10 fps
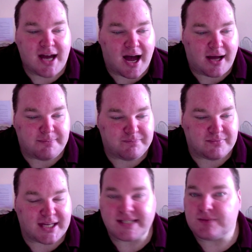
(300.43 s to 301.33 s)

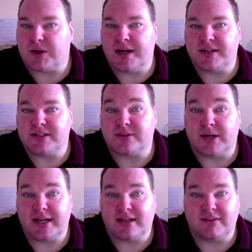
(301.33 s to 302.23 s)
That's why I don't do a
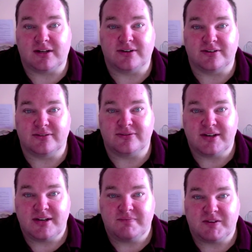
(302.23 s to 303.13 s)
hell of a lot of
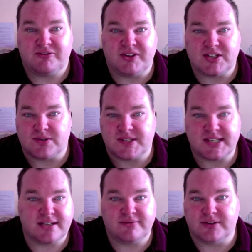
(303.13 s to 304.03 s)
fish or
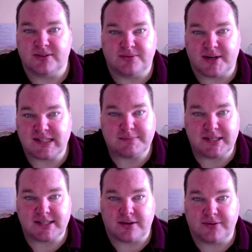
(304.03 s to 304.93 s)
seafood
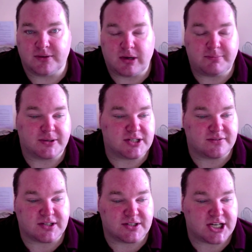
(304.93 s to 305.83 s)
recipes on the One Pot Chef
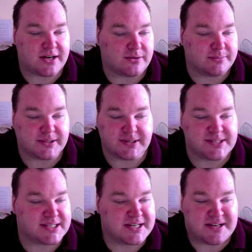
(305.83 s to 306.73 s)
Show channel,
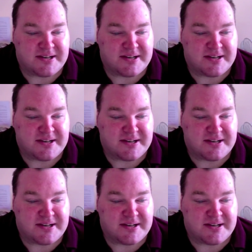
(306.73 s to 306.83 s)
because,